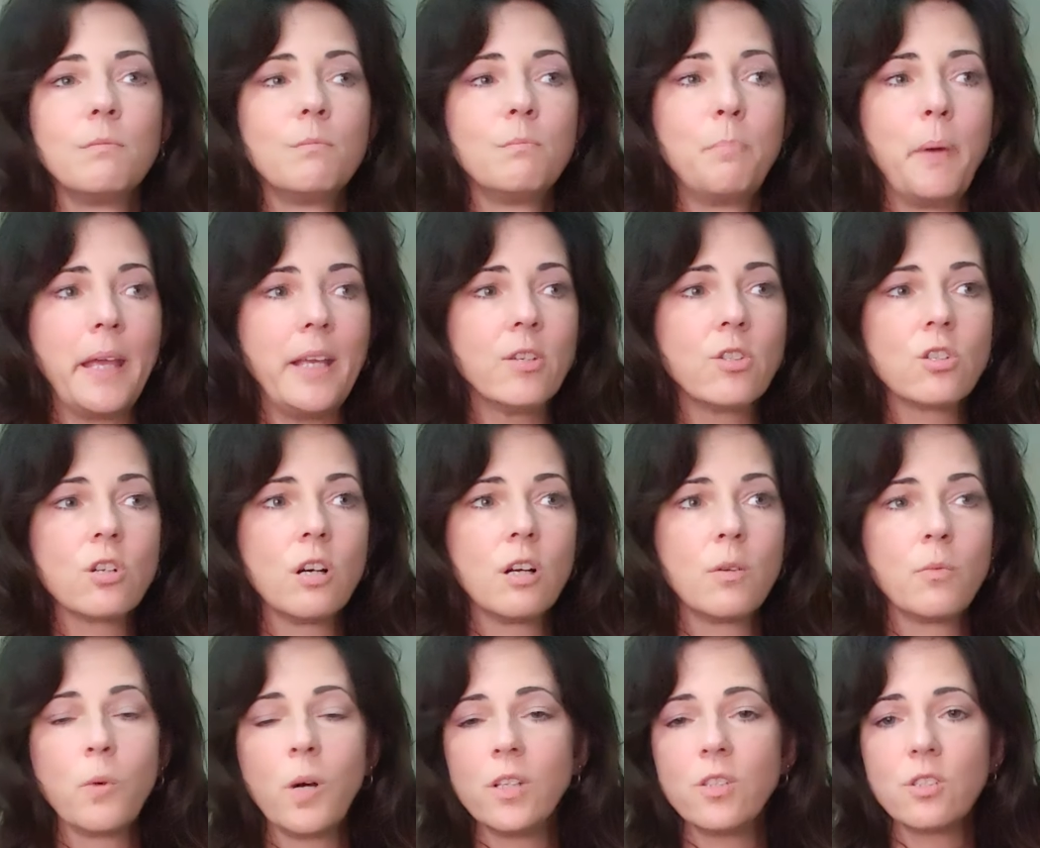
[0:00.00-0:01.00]
based
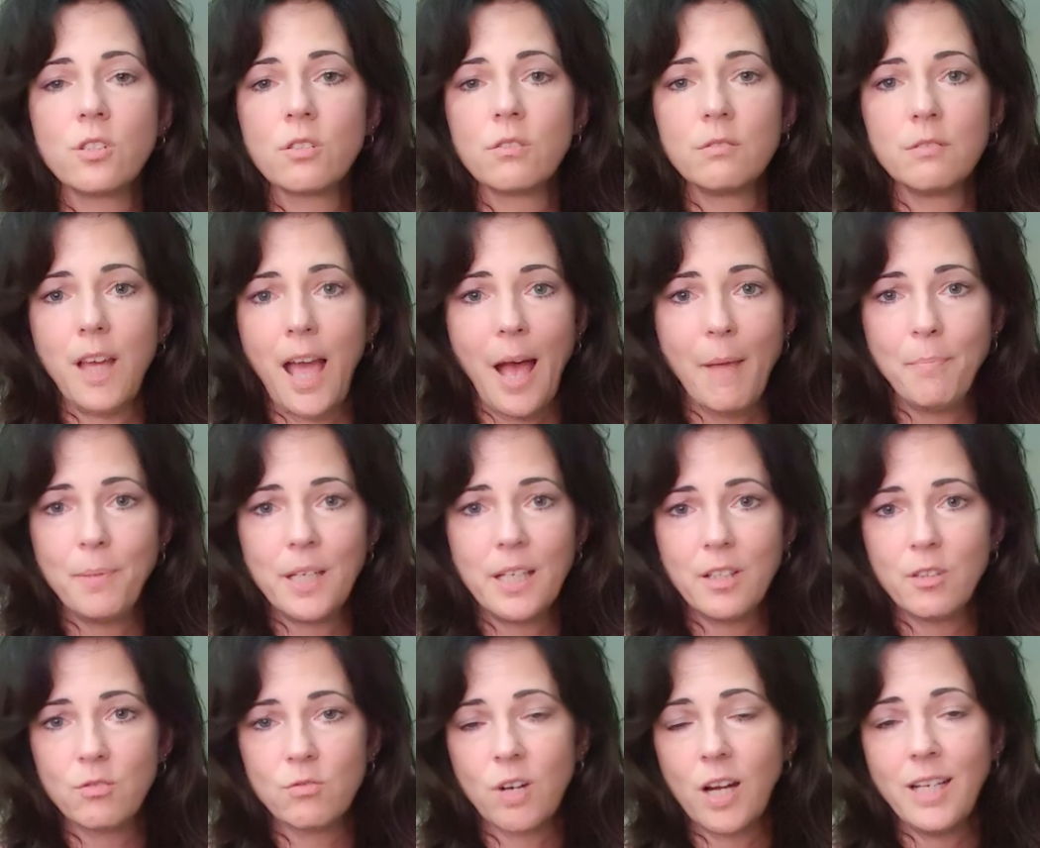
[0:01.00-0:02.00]
on what's
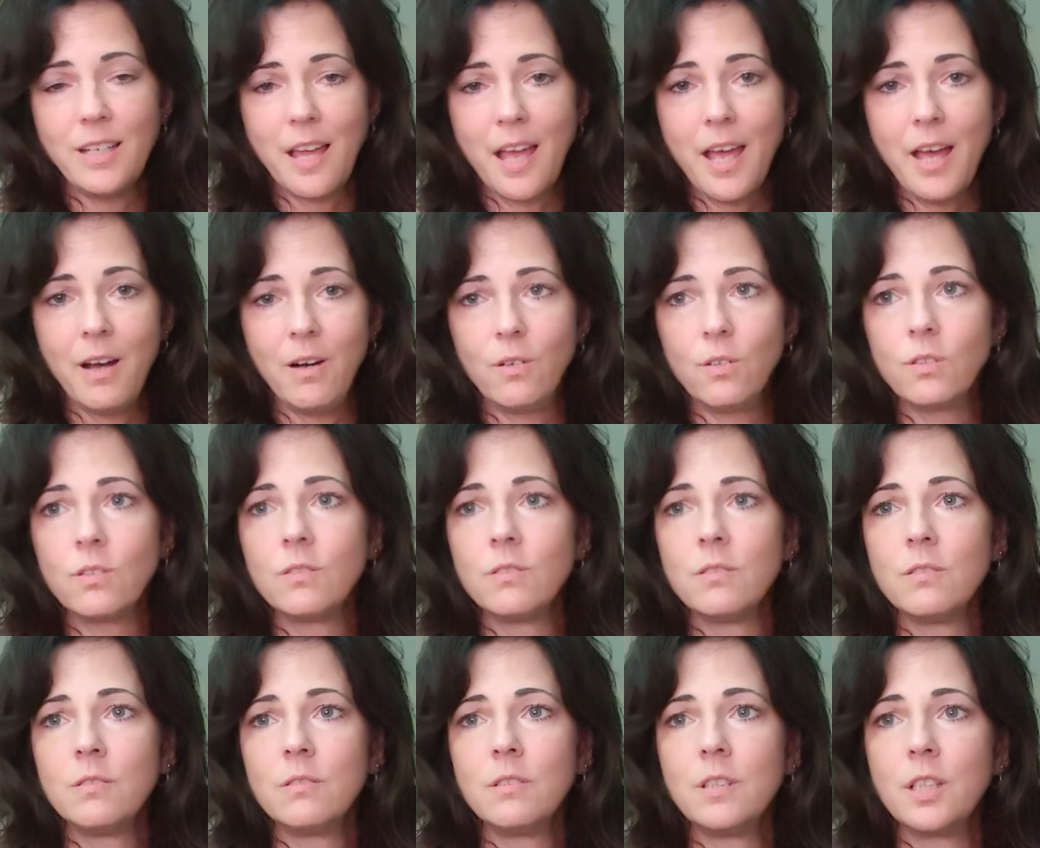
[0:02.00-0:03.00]
happening right now
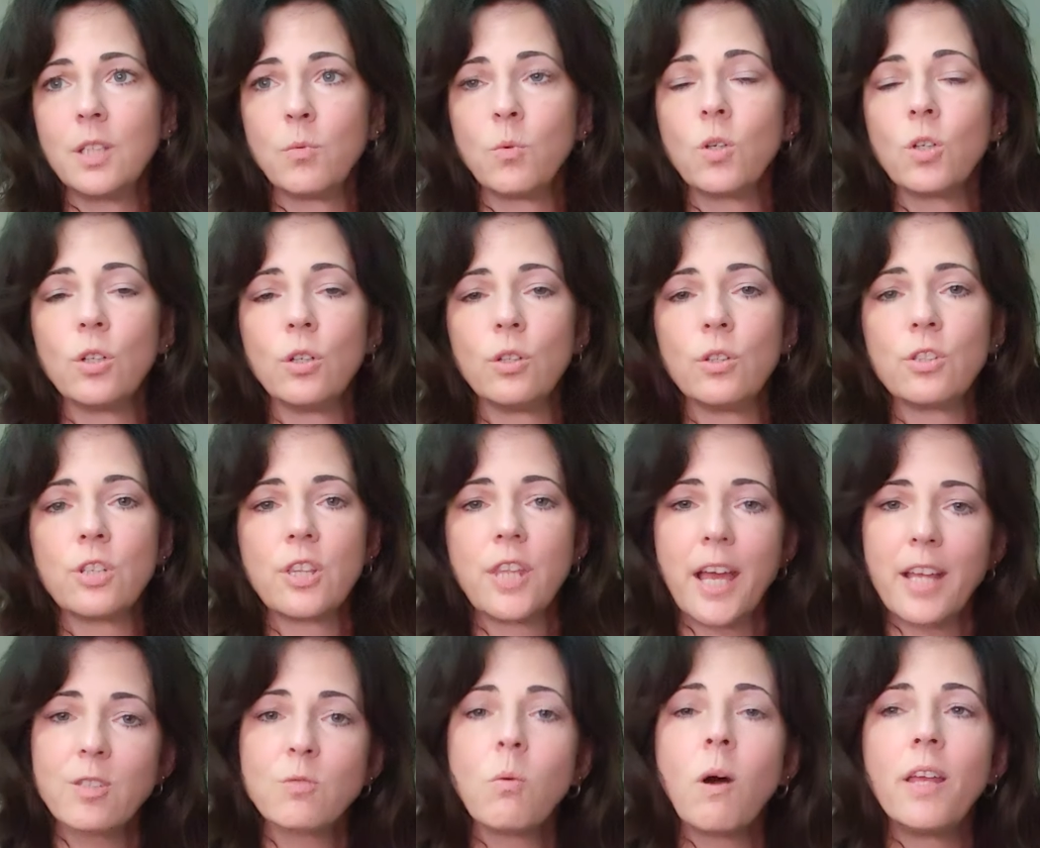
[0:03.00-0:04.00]
in the world. So
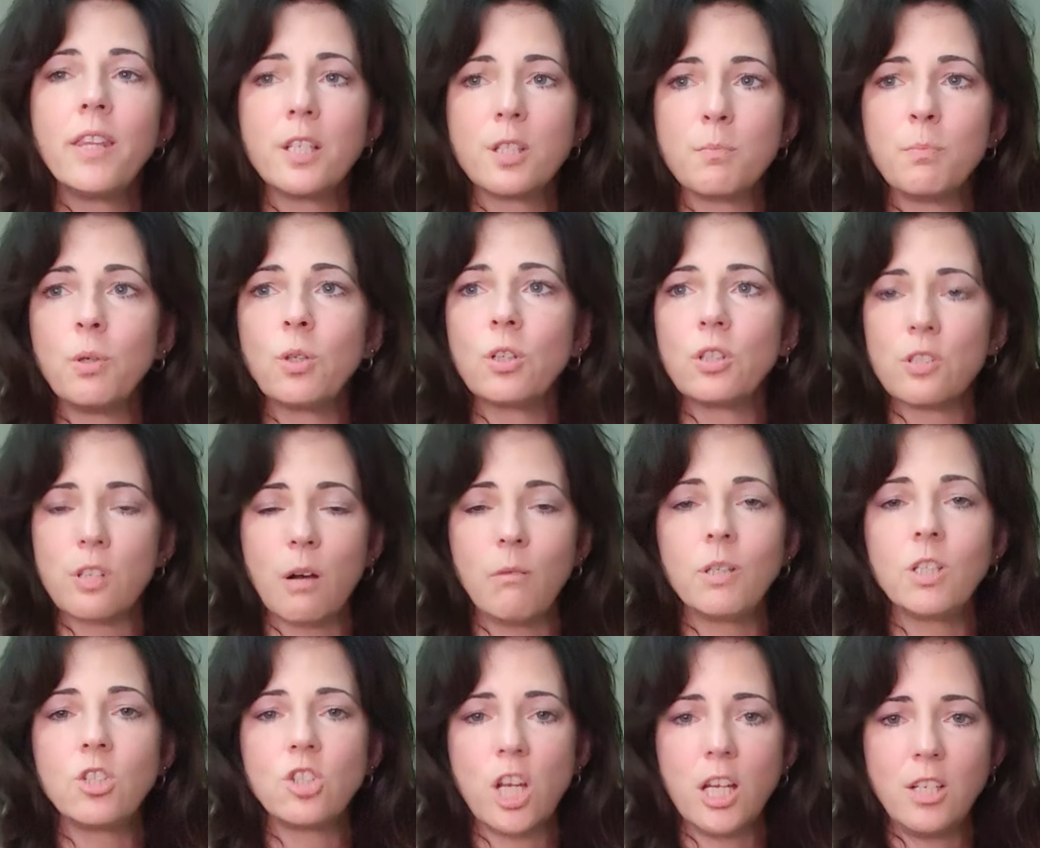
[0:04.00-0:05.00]
that's why this book is
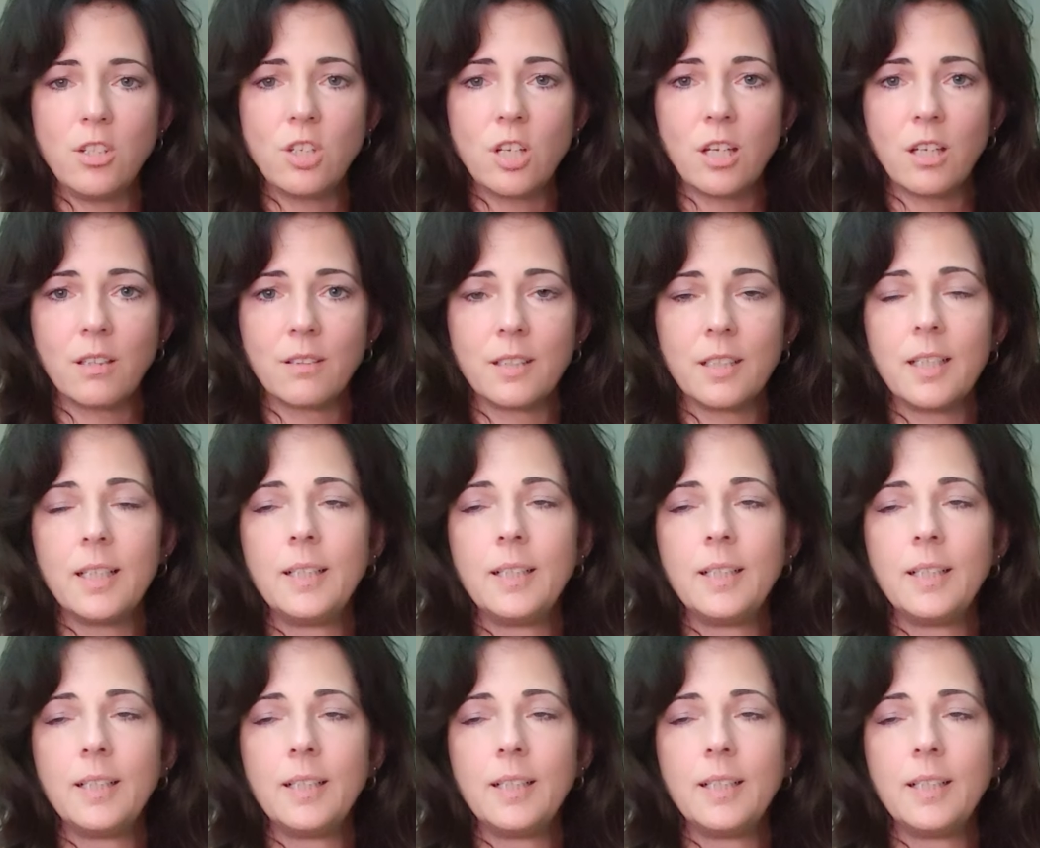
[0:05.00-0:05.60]
always changing.